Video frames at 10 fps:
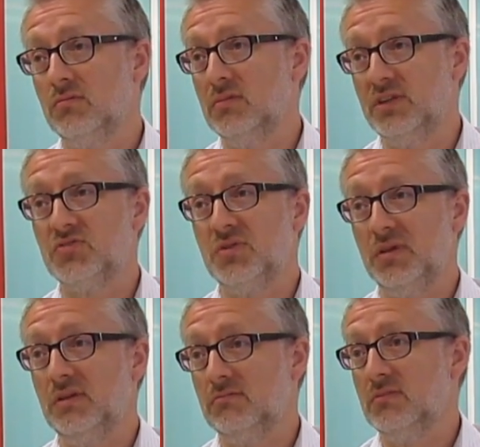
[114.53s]

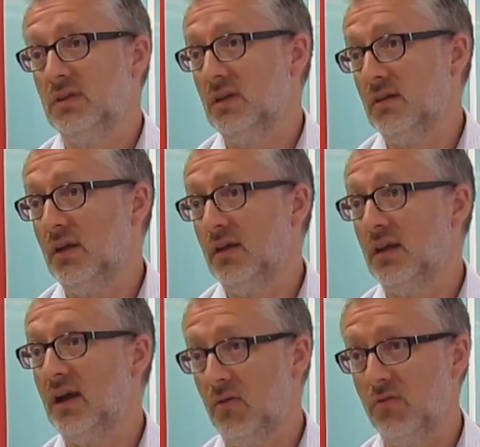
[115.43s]
literally in an
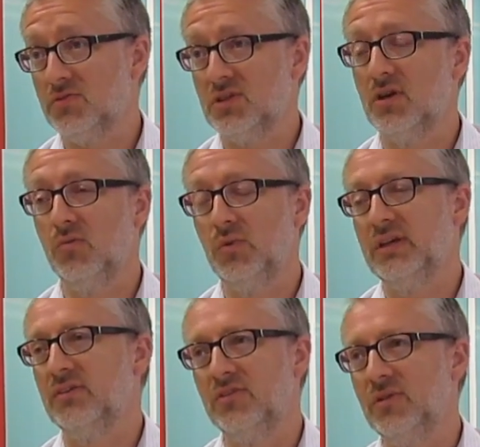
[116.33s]
hour or so, we
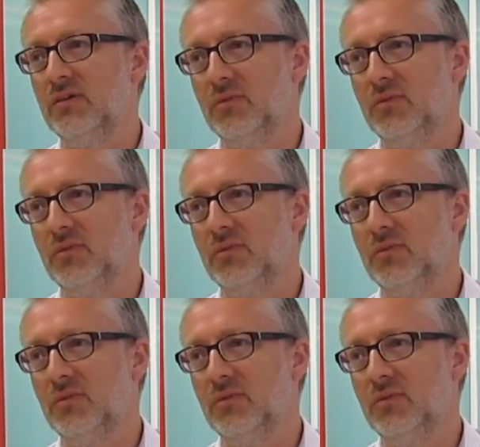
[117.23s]
can do it.